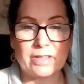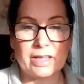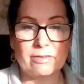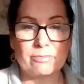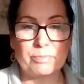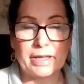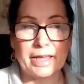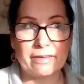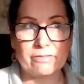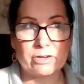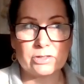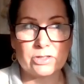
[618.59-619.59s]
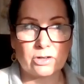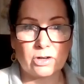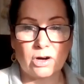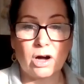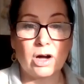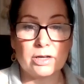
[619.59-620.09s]
Then behaviors are
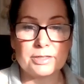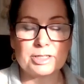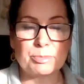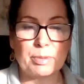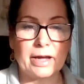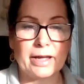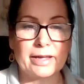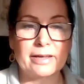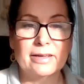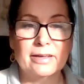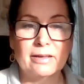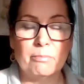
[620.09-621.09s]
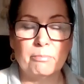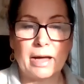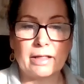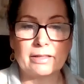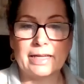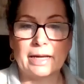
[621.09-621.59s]
caused by
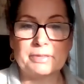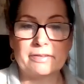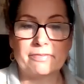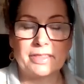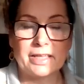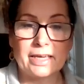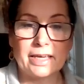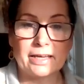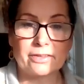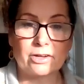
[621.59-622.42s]
maladaptive thinking.